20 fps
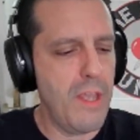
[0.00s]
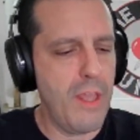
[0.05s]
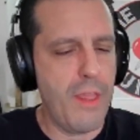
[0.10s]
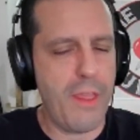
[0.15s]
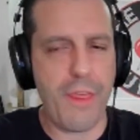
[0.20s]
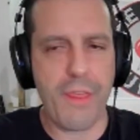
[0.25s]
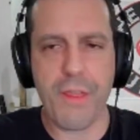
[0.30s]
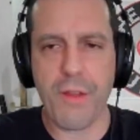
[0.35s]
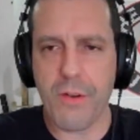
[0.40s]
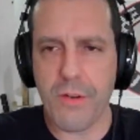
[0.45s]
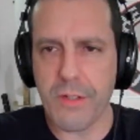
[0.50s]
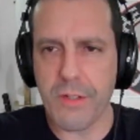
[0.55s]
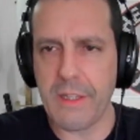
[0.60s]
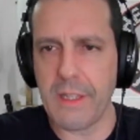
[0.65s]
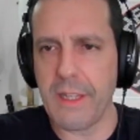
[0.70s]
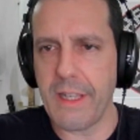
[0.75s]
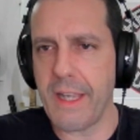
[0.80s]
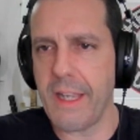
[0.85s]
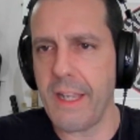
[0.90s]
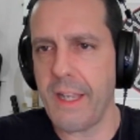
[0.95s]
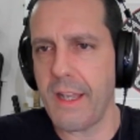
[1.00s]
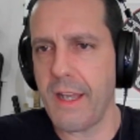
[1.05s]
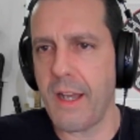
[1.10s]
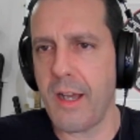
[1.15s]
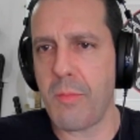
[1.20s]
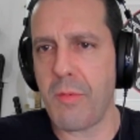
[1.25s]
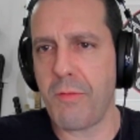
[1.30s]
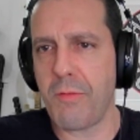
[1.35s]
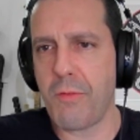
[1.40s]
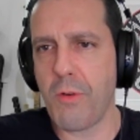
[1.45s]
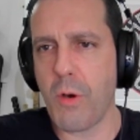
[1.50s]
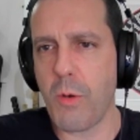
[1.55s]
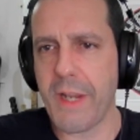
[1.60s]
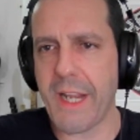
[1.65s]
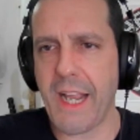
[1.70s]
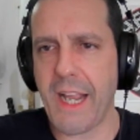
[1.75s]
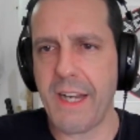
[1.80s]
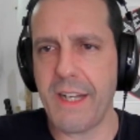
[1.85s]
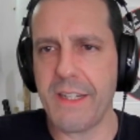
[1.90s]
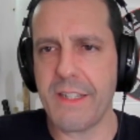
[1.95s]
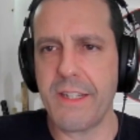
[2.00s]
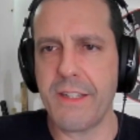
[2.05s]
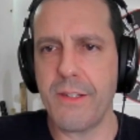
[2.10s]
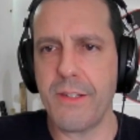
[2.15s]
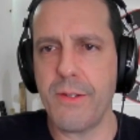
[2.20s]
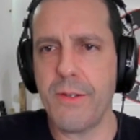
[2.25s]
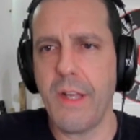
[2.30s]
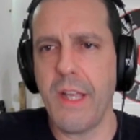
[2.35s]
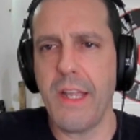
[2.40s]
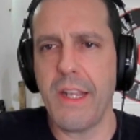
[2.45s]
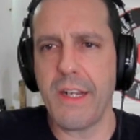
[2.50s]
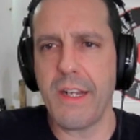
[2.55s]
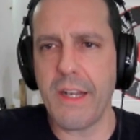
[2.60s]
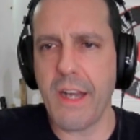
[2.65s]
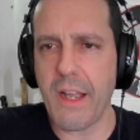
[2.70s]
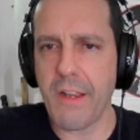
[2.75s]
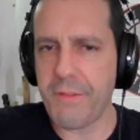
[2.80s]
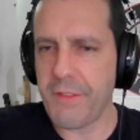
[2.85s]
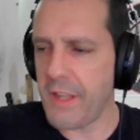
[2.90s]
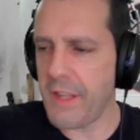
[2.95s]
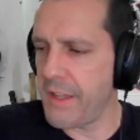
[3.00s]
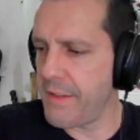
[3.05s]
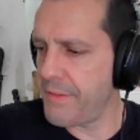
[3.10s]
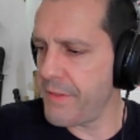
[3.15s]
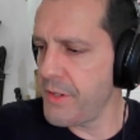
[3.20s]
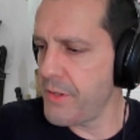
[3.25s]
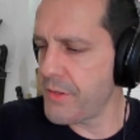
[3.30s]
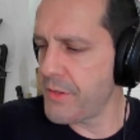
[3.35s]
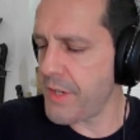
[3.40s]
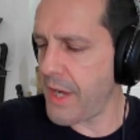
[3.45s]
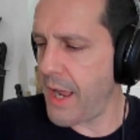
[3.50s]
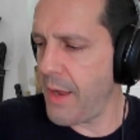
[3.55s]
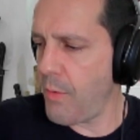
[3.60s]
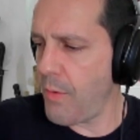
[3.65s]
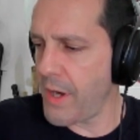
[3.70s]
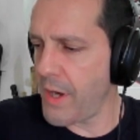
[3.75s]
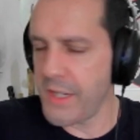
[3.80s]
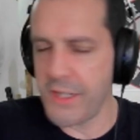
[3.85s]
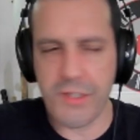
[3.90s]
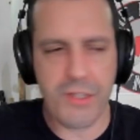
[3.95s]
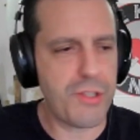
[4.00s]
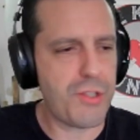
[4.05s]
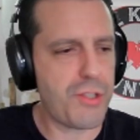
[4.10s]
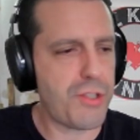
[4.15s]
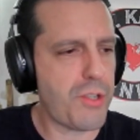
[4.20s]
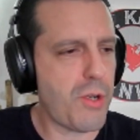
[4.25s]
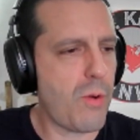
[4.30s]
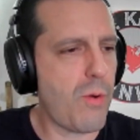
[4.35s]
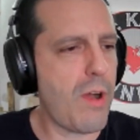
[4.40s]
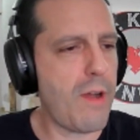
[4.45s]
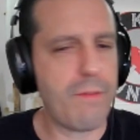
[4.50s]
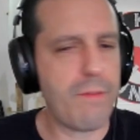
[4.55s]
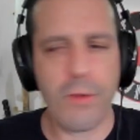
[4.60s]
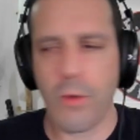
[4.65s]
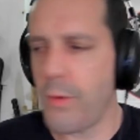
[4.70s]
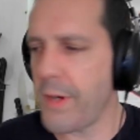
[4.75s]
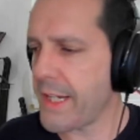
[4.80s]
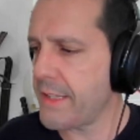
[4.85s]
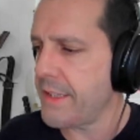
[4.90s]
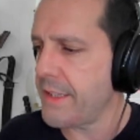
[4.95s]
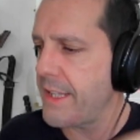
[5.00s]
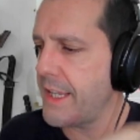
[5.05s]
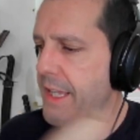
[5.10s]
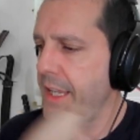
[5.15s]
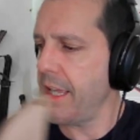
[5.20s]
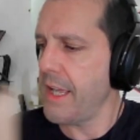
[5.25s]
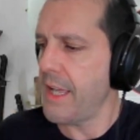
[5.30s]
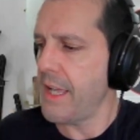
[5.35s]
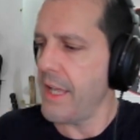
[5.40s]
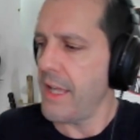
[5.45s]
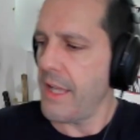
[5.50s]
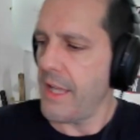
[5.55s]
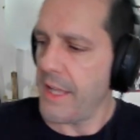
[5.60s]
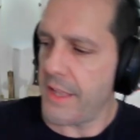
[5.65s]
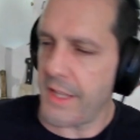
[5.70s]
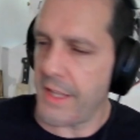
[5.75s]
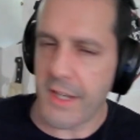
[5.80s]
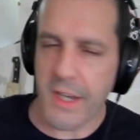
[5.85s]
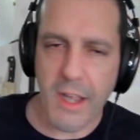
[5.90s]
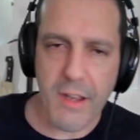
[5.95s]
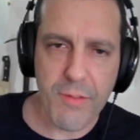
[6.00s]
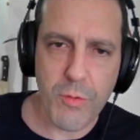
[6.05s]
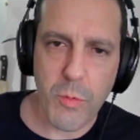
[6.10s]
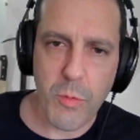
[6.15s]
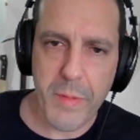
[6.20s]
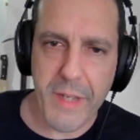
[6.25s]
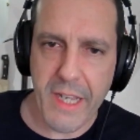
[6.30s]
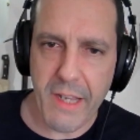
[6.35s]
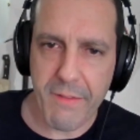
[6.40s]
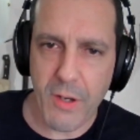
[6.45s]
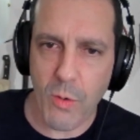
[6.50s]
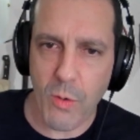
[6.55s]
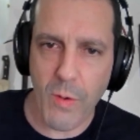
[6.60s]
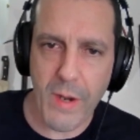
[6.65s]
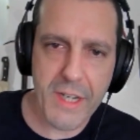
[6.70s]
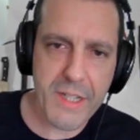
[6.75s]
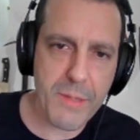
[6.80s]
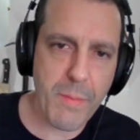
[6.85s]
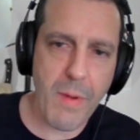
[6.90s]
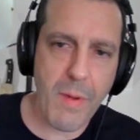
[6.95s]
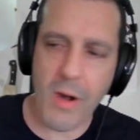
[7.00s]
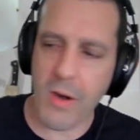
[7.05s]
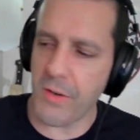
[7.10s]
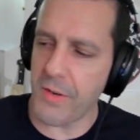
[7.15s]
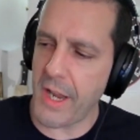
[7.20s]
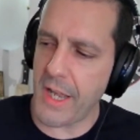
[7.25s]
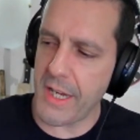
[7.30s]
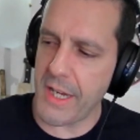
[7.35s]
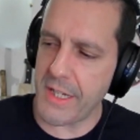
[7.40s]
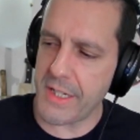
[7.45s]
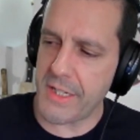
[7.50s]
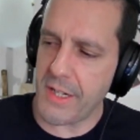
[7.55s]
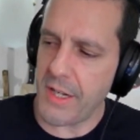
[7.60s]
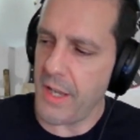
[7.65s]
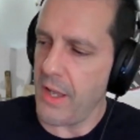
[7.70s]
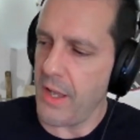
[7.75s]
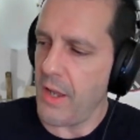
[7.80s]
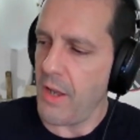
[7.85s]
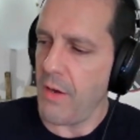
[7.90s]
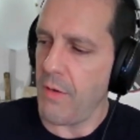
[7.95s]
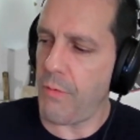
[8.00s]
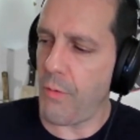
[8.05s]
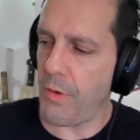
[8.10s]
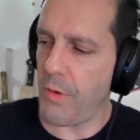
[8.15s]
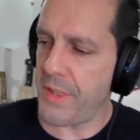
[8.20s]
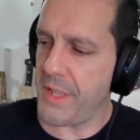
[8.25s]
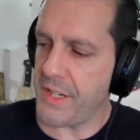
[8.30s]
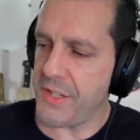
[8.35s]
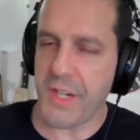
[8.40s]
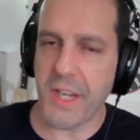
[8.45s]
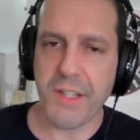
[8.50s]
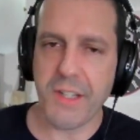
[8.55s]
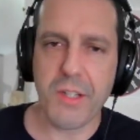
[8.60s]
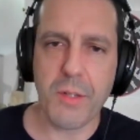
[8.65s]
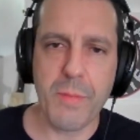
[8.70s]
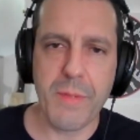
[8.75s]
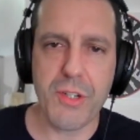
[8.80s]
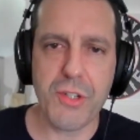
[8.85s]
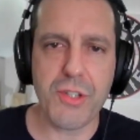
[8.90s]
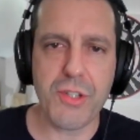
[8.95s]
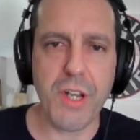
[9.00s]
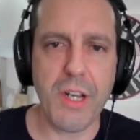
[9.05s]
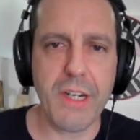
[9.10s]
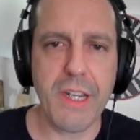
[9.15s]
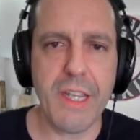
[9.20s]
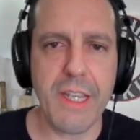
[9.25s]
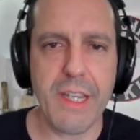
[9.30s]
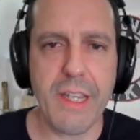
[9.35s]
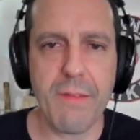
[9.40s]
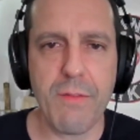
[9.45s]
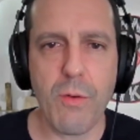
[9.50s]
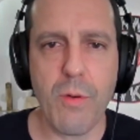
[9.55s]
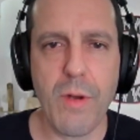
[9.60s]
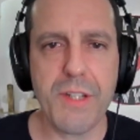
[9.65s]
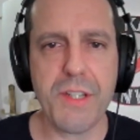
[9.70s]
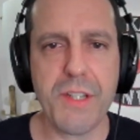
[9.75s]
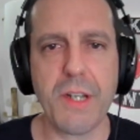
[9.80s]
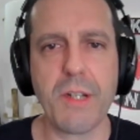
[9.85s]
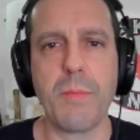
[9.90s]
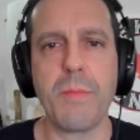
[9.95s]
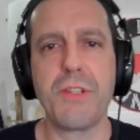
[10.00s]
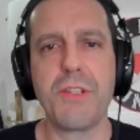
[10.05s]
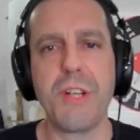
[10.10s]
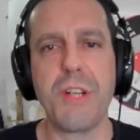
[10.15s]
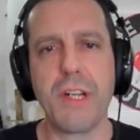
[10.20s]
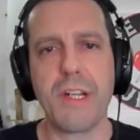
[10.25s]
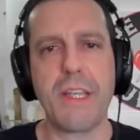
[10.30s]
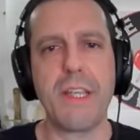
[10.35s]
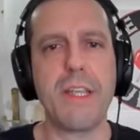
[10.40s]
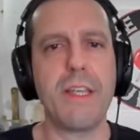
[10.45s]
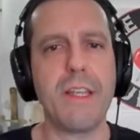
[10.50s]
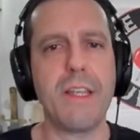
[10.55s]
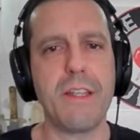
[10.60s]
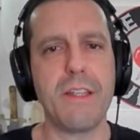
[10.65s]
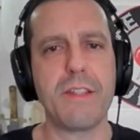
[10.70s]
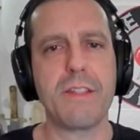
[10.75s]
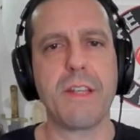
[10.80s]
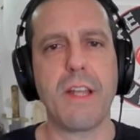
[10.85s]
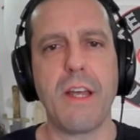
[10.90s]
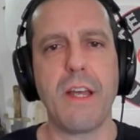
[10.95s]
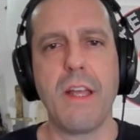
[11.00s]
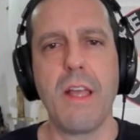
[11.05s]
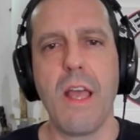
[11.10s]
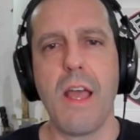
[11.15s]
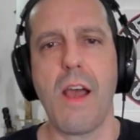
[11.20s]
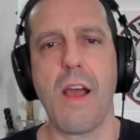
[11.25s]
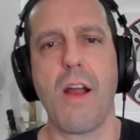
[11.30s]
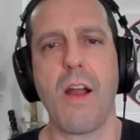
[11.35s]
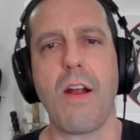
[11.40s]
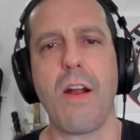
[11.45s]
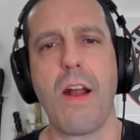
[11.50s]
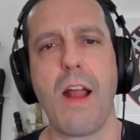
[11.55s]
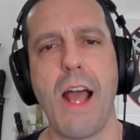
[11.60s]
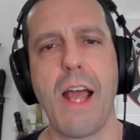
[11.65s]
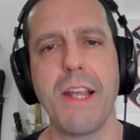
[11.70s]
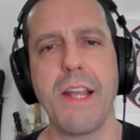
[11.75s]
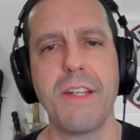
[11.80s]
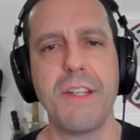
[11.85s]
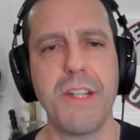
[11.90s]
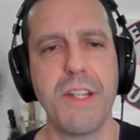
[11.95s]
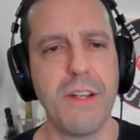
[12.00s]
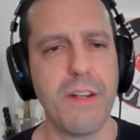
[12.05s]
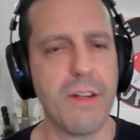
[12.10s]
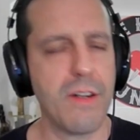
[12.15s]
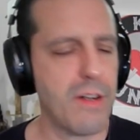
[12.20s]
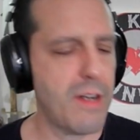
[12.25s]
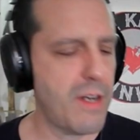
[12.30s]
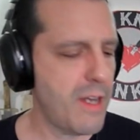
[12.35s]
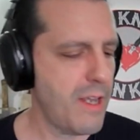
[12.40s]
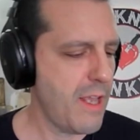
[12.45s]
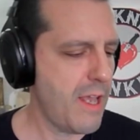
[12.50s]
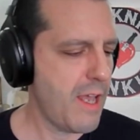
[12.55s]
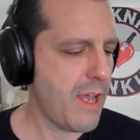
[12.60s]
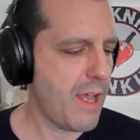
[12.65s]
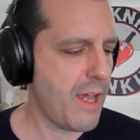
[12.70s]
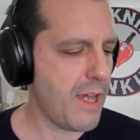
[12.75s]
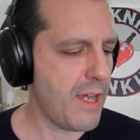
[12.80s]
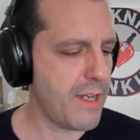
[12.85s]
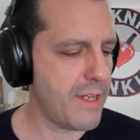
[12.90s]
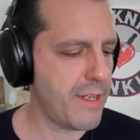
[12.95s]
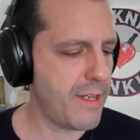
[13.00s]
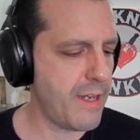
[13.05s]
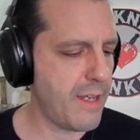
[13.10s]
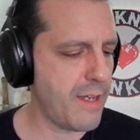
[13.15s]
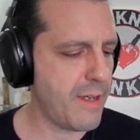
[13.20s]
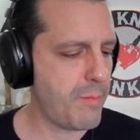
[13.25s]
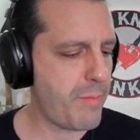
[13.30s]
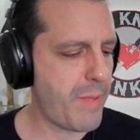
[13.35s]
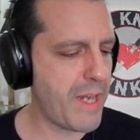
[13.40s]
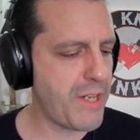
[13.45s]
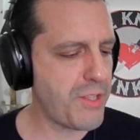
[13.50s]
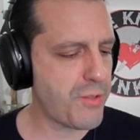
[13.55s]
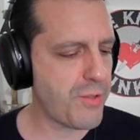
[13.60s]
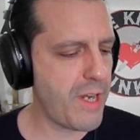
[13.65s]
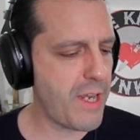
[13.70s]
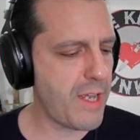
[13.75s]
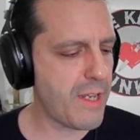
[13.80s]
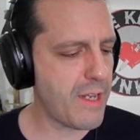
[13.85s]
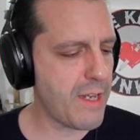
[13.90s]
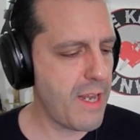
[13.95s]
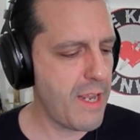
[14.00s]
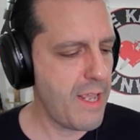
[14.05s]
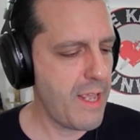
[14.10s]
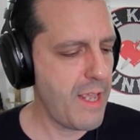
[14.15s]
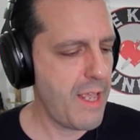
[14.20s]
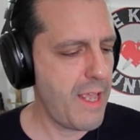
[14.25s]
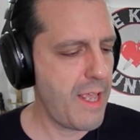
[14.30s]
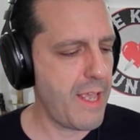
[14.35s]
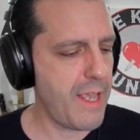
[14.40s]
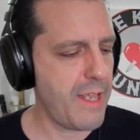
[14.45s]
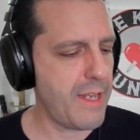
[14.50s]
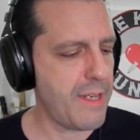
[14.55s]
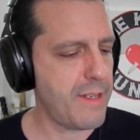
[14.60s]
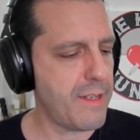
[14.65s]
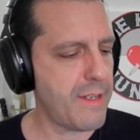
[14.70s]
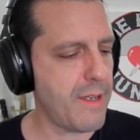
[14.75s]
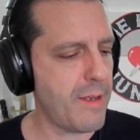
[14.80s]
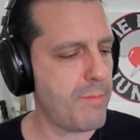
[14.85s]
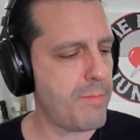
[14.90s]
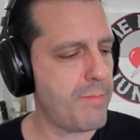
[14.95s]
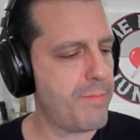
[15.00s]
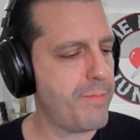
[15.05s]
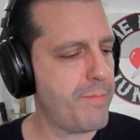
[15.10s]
Thirdly, uh, before we get into Knife Life news, I want to just show off quickly the knife we'll be giving away tomorrow night for the Gentleman Junkie giveaway. Gentleman Junkie is uh, our high tier on uh, Patreon, and um,